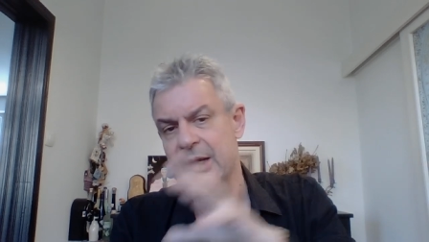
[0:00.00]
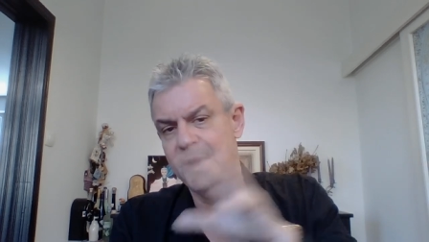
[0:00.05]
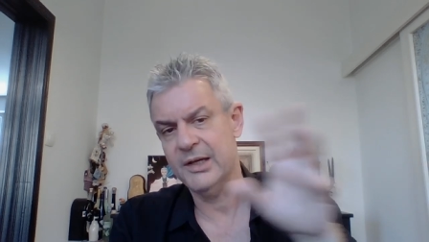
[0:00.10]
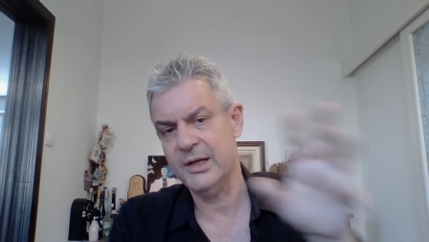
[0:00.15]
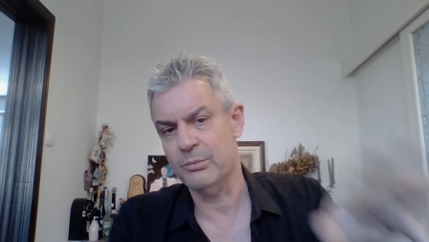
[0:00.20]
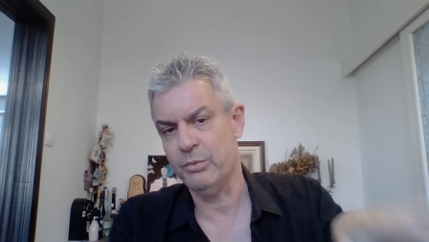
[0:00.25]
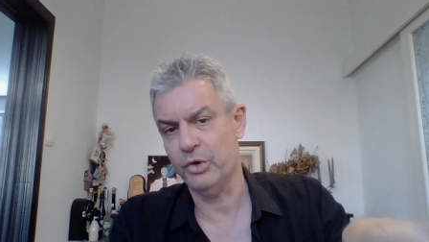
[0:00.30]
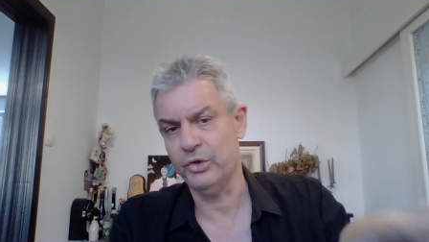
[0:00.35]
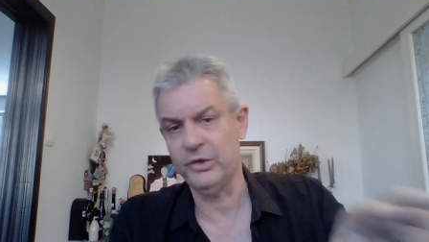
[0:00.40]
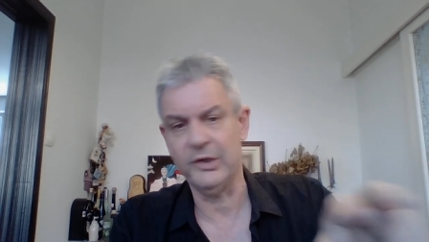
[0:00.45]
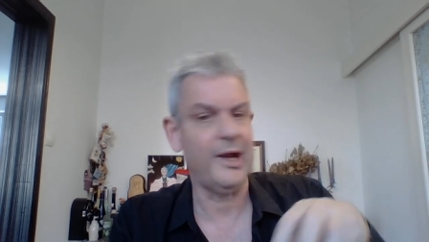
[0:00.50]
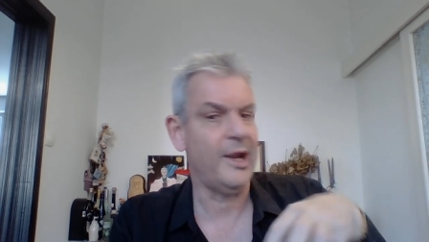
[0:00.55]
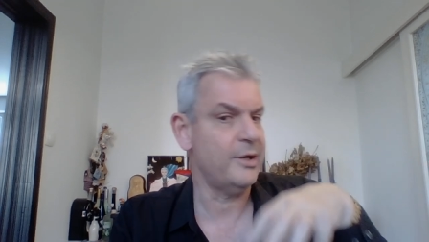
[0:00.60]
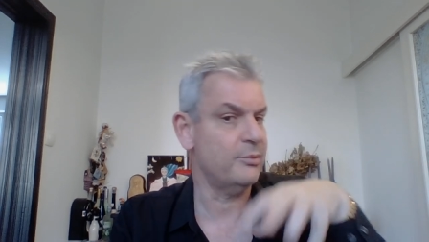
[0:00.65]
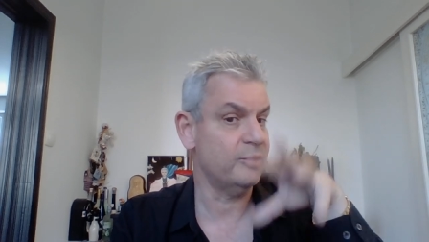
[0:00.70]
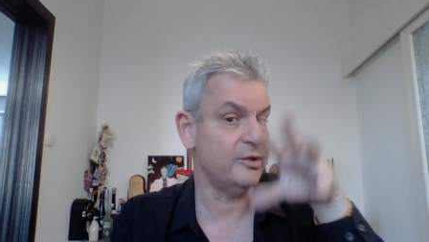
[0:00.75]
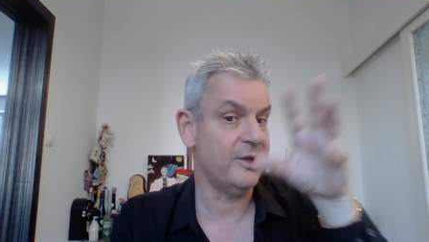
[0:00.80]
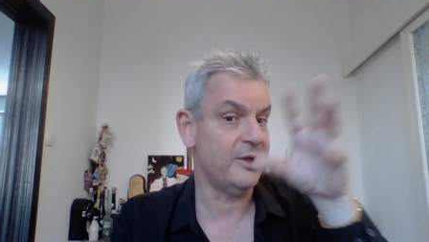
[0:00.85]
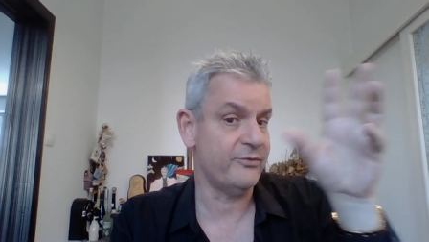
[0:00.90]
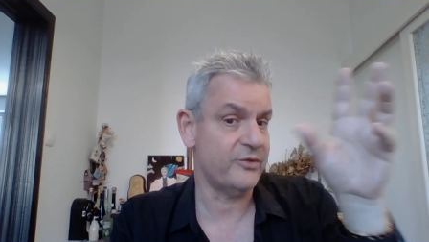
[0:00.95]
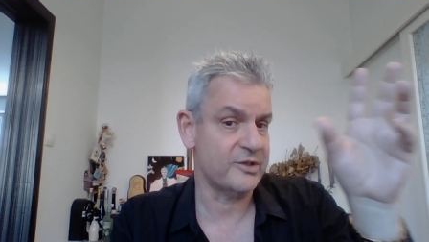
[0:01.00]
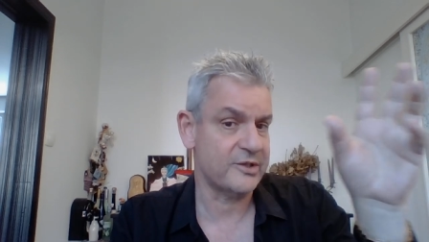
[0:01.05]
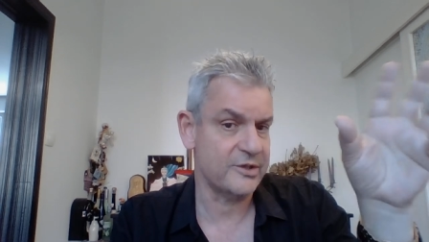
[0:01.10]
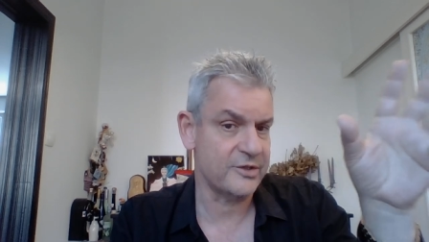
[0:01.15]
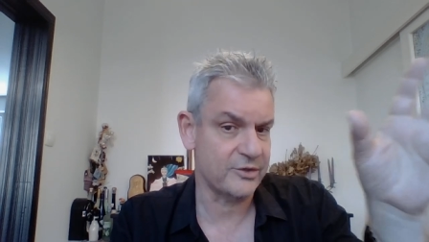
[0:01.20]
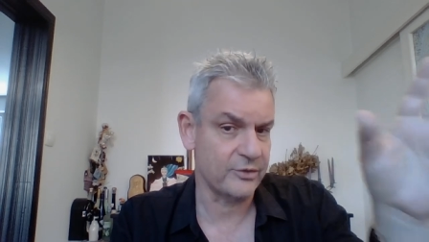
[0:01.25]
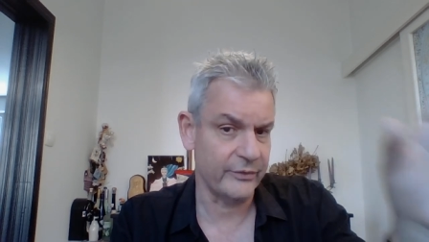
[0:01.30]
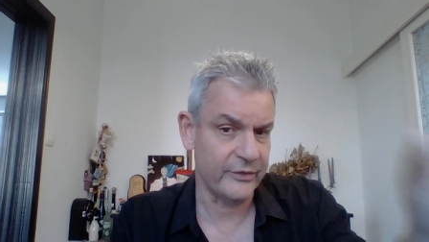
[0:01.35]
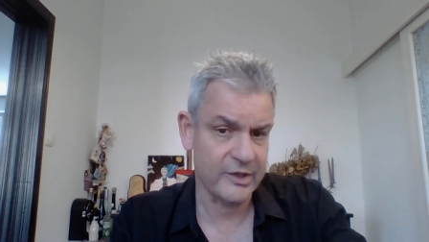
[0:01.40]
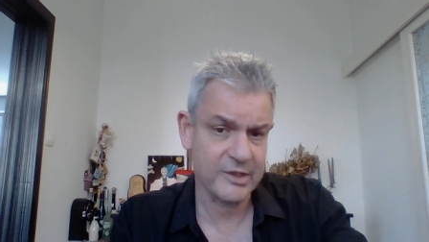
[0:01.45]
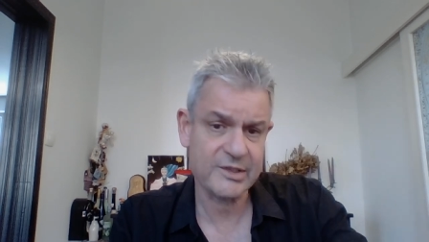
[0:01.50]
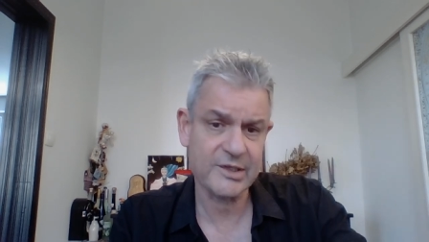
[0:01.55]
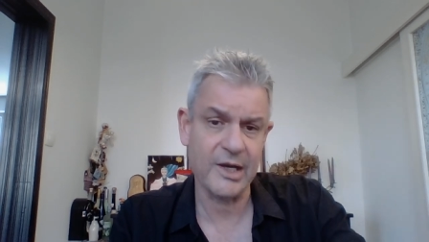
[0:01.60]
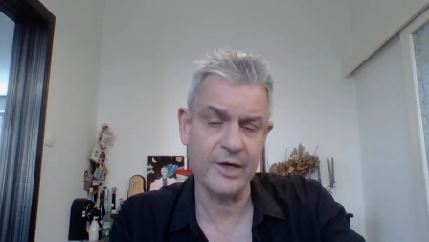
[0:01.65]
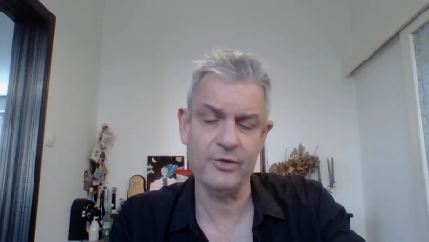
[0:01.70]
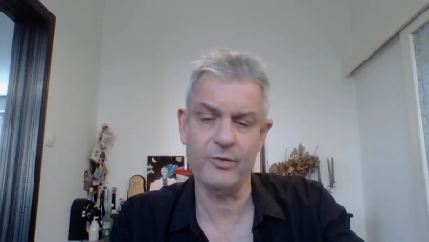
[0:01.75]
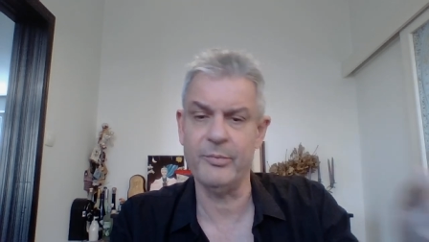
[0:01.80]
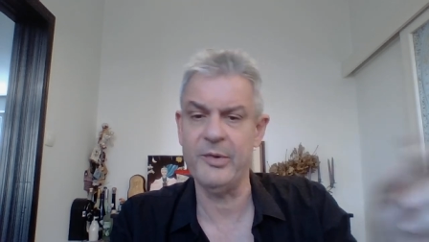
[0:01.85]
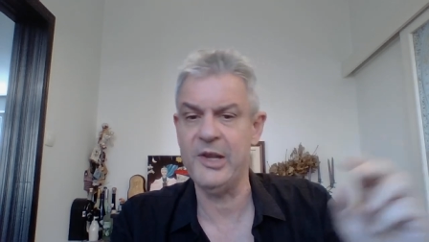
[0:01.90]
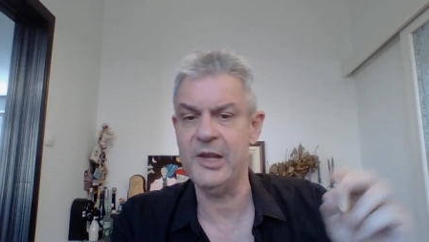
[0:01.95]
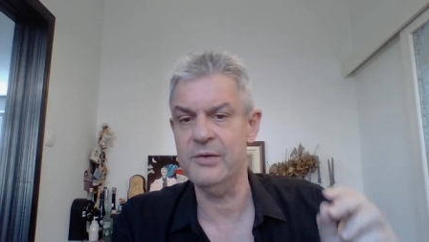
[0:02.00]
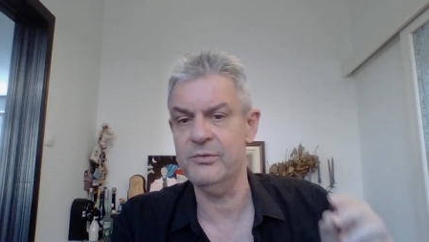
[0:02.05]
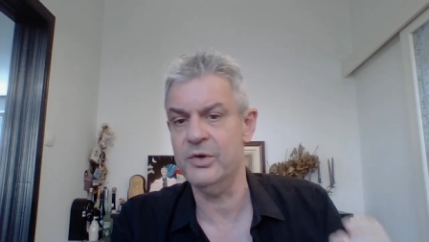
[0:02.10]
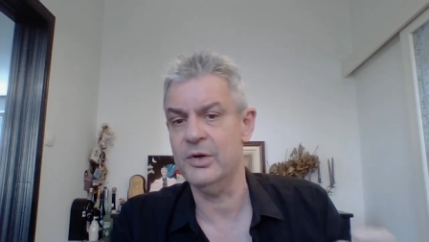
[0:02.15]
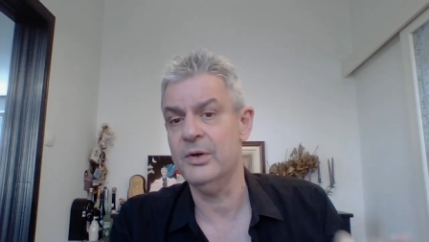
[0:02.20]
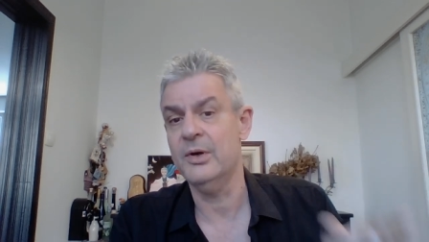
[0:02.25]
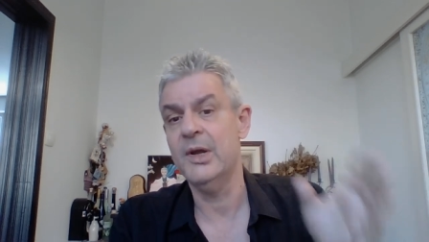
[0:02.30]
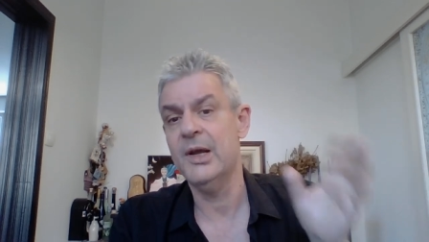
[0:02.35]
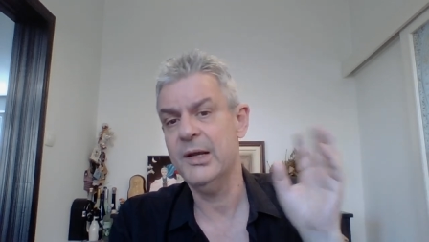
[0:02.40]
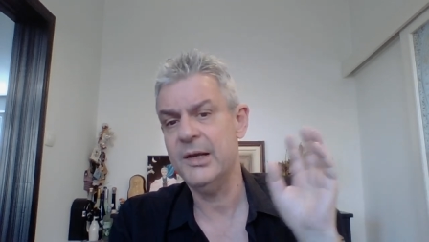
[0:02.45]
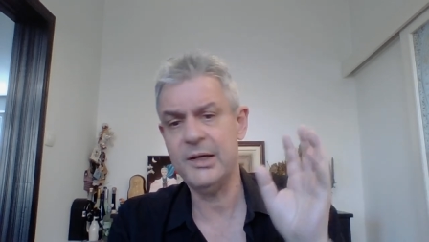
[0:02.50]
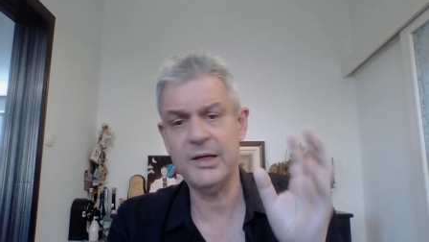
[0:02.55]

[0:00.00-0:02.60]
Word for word: and a borderline with emphasis on this kind of behavior,